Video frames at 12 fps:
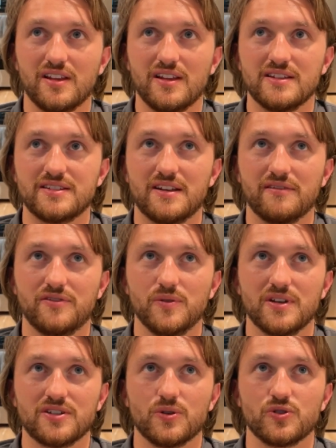instead of
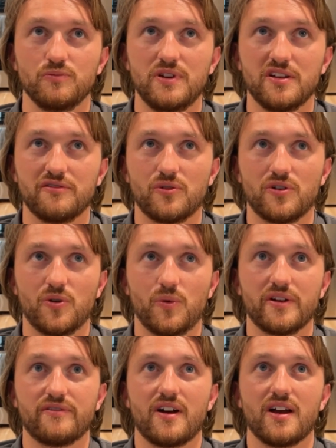doing social media for her, what
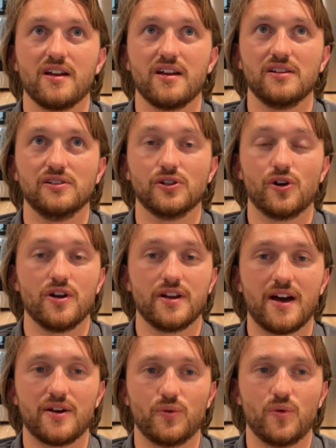if I learned
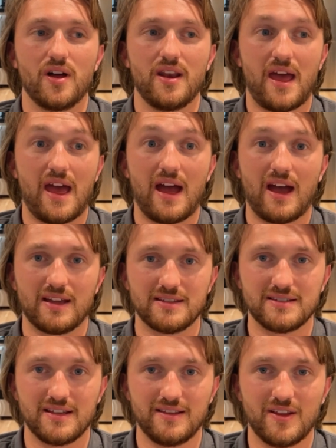how to run
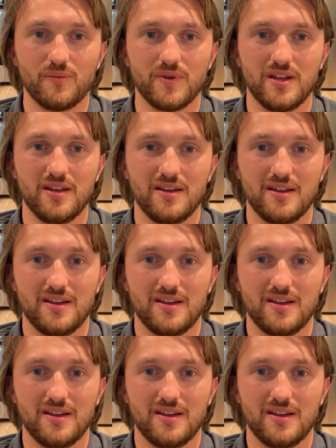ads? And then we